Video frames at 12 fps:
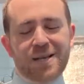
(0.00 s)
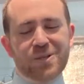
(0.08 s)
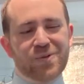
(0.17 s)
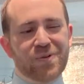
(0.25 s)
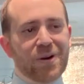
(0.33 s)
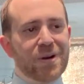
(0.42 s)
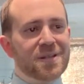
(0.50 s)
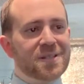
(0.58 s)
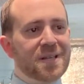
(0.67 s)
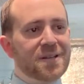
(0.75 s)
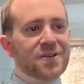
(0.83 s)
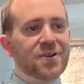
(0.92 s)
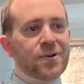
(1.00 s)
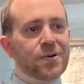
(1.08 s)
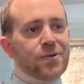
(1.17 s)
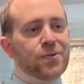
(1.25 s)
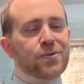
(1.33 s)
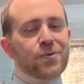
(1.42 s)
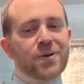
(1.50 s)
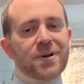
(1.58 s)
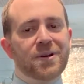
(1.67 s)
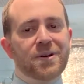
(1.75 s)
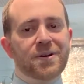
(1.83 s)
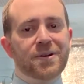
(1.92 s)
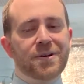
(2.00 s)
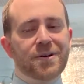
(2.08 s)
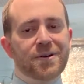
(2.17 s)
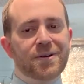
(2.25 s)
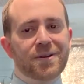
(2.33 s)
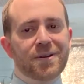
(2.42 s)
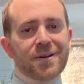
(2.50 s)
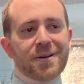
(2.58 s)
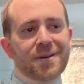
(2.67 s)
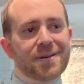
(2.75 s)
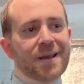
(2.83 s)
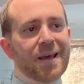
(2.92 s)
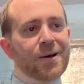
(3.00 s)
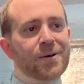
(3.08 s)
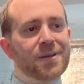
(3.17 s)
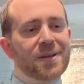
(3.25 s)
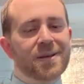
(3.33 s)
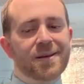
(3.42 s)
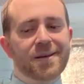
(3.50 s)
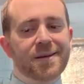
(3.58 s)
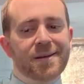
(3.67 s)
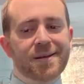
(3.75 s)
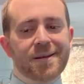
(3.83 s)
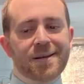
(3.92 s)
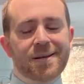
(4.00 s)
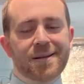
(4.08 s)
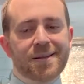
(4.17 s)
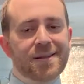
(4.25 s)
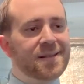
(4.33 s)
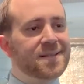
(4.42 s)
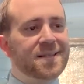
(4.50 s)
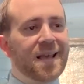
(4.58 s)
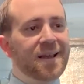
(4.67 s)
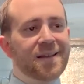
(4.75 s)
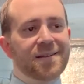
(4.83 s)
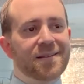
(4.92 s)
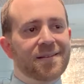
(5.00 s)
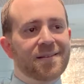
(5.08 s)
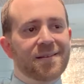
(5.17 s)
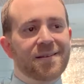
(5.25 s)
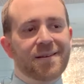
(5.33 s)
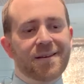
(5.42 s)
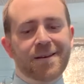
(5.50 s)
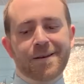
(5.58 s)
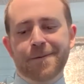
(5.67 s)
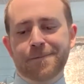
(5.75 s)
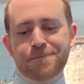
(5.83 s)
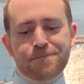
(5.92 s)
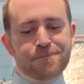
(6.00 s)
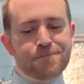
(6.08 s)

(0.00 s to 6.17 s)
as far as I know, we are now the the second um,